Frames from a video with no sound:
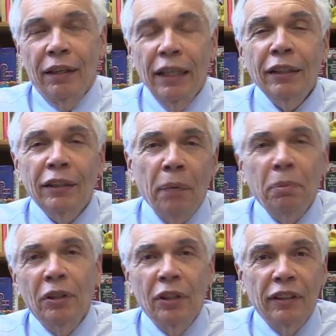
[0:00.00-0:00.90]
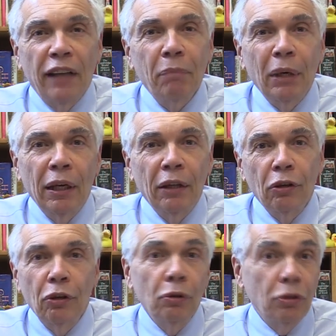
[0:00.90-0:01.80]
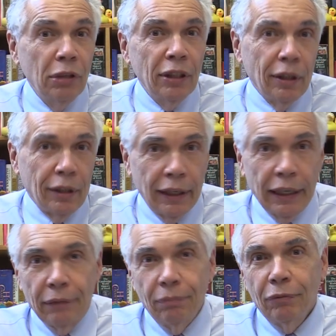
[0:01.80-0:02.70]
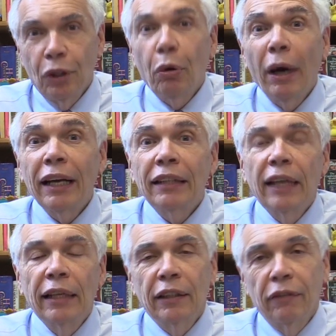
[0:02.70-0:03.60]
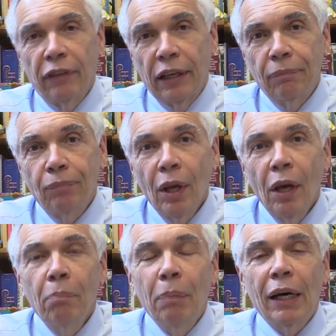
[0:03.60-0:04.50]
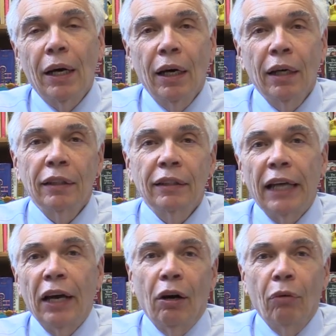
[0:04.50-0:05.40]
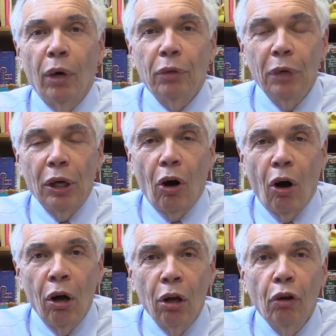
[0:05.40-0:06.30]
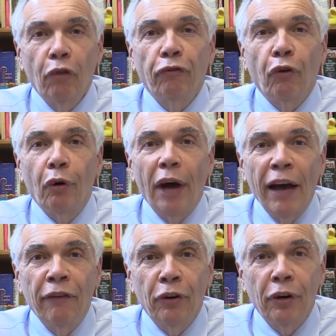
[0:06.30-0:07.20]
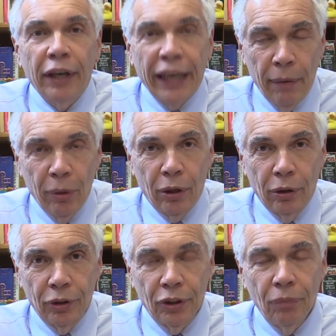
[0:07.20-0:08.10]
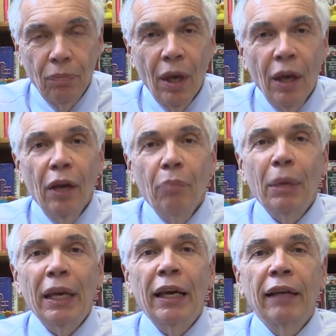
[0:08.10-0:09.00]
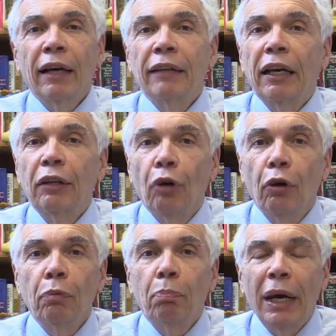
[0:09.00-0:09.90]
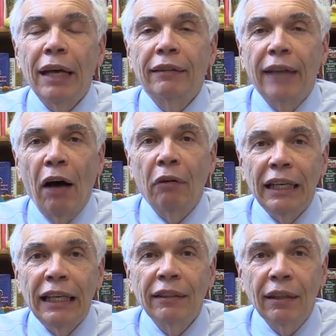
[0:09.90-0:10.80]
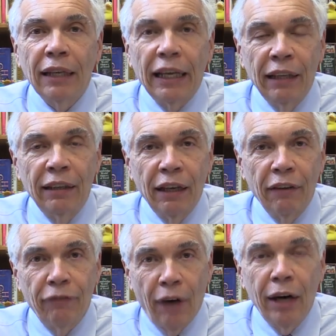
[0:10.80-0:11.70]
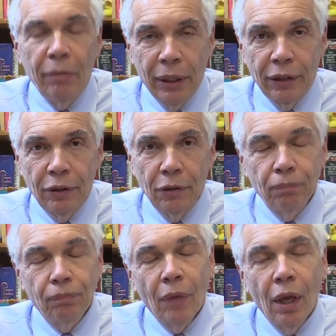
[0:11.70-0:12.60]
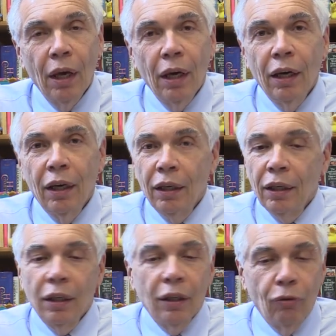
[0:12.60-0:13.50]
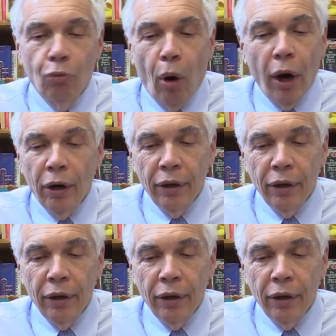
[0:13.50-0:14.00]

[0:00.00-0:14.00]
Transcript: These substances have been in the news recently, quite extensively, because they are what we call forever chemicals, meaning that they don't break down easily in the environment. Why